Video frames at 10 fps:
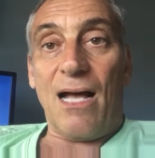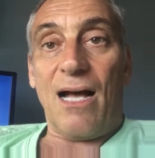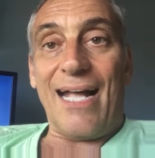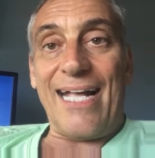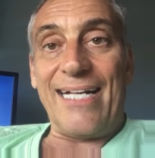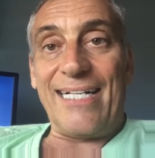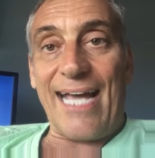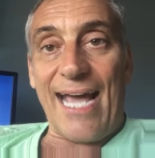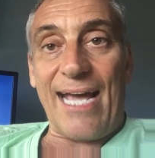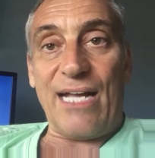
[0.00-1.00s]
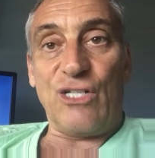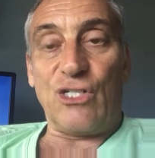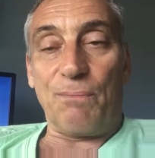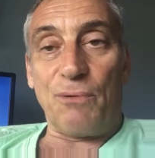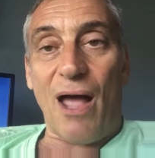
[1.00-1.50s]
uh,
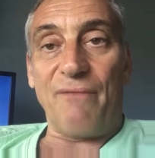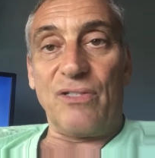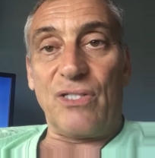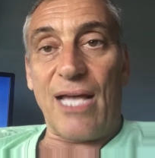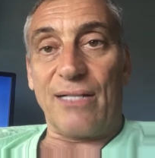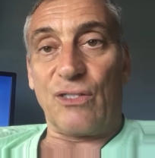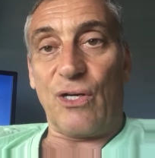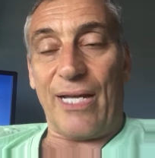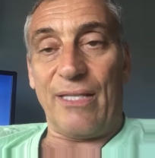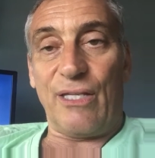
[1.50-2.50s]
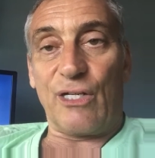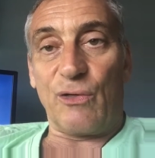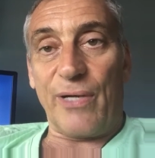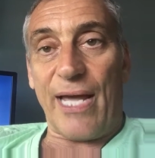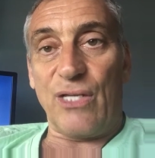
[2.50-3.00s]
engage the private sector in the
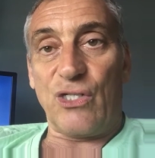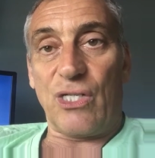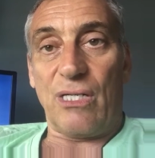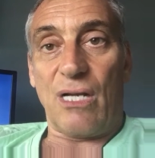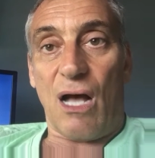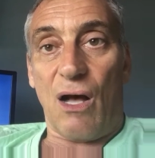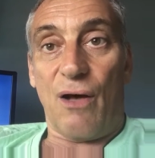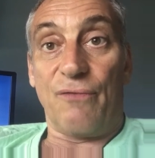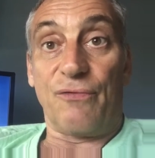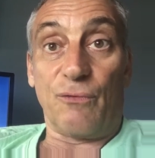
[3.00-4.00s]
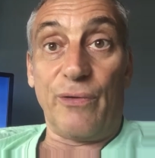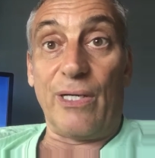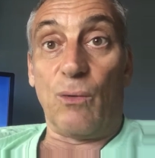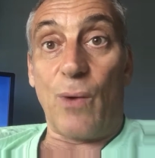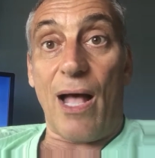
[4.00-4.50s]
creation of
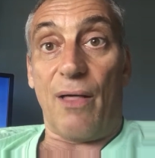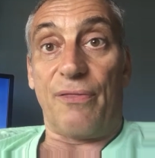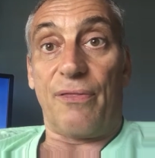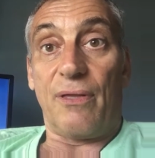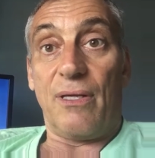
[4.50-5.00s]
real wealth